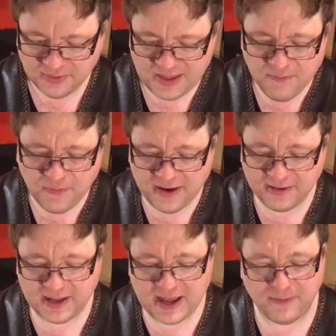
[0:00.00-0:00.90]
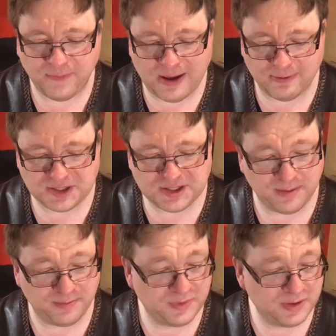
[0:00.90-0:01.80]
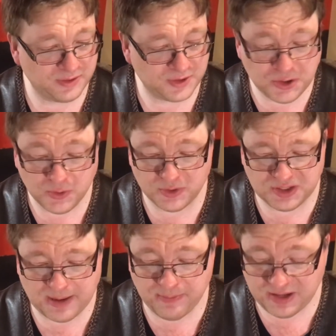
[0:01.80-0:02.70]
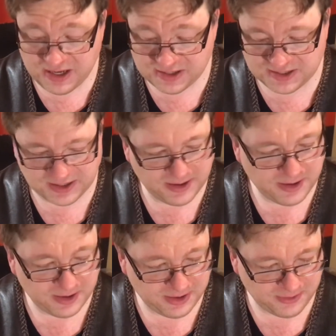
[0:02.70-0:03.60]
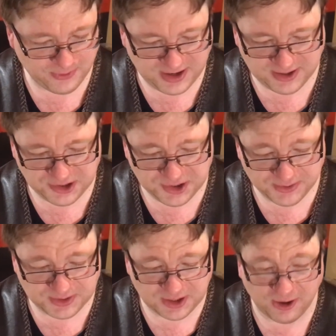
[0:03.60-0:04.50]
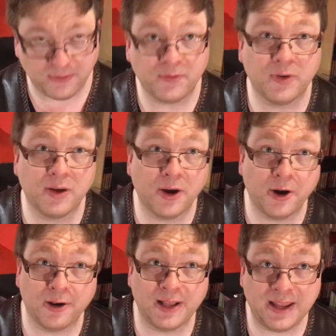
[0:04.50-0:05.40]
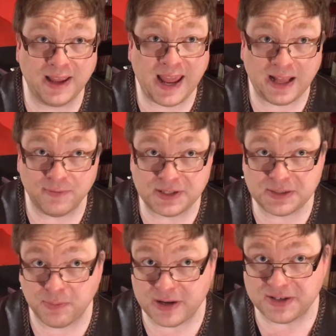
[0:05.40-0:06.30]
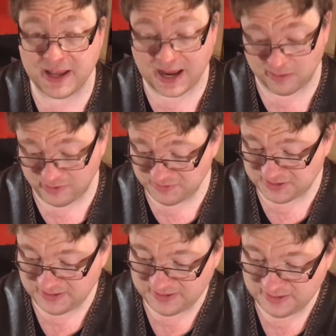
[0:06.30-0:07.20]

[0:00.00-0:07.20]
Then finally I found two Japanese reissues of early Elvis Presley albums.